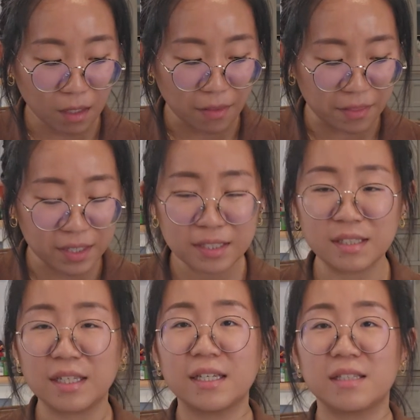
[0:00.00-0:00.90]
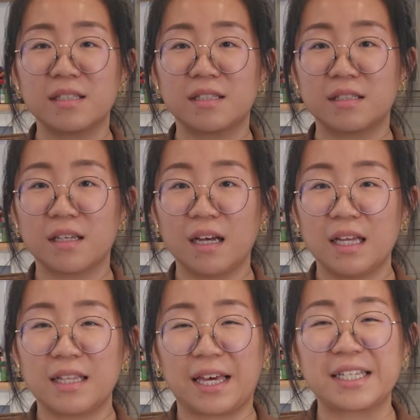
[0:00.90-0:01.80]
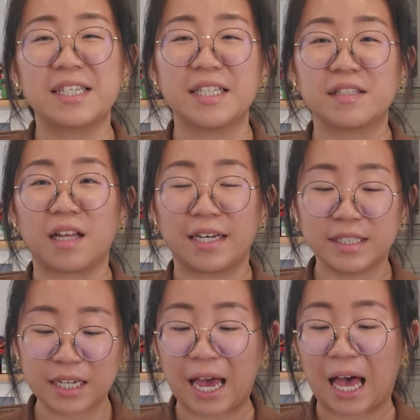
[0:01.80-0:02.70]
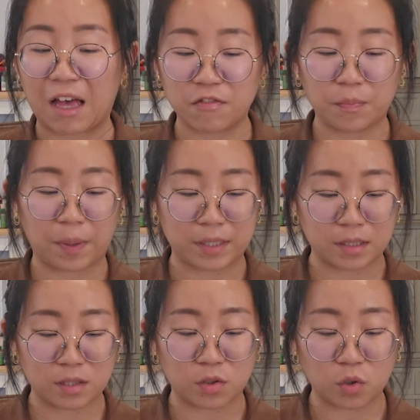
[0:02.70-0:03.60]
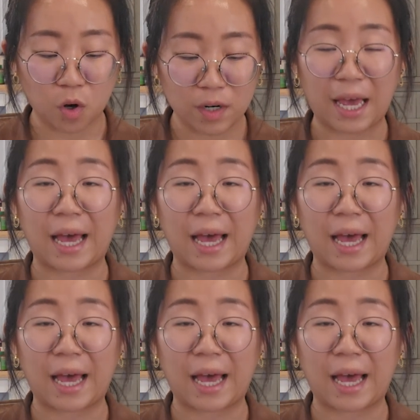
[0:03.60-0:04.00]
this is like, it's nice to have, but it's not